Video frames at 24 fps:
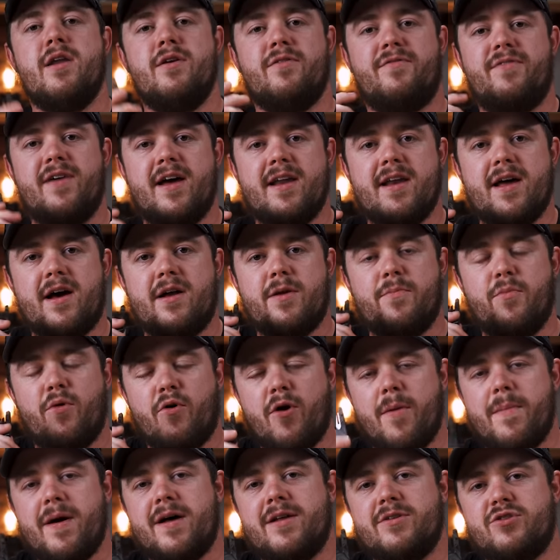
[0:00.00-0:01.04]
you'll find out
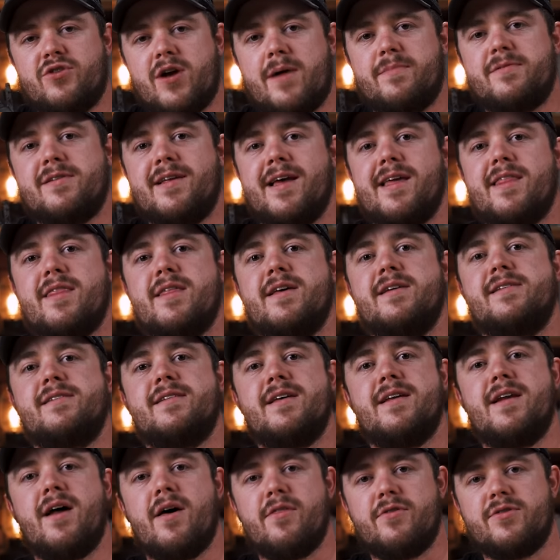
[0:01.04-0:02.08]
more about drops like this
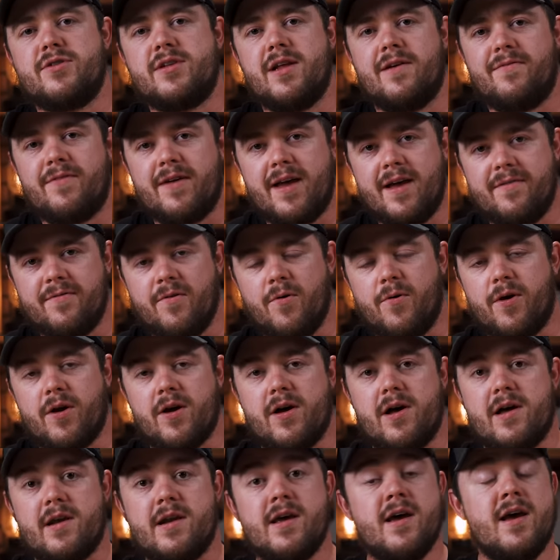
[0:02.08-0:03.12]
and other stuff I have going
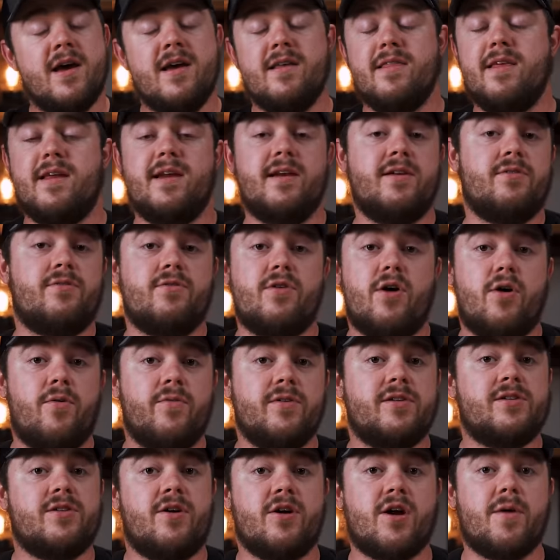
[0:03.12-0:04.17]
on that I don't
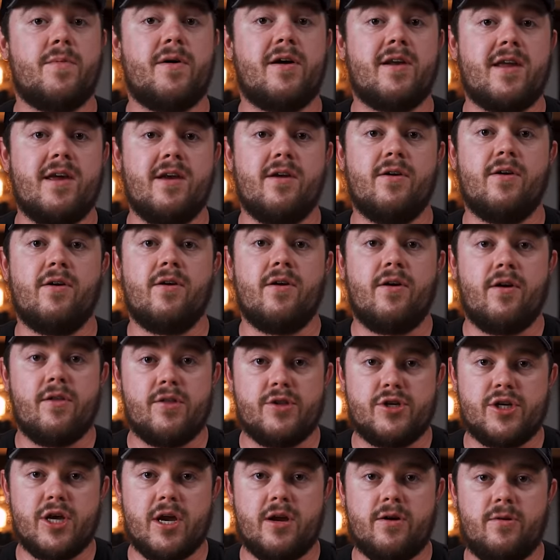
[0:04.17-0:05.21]
always talk about here on
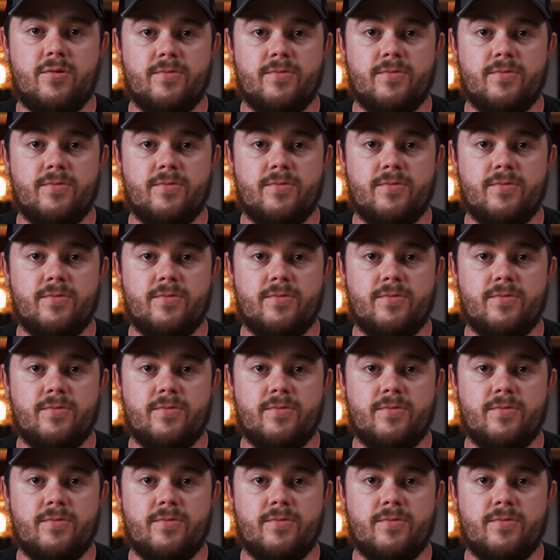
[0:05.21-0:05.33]
the channel.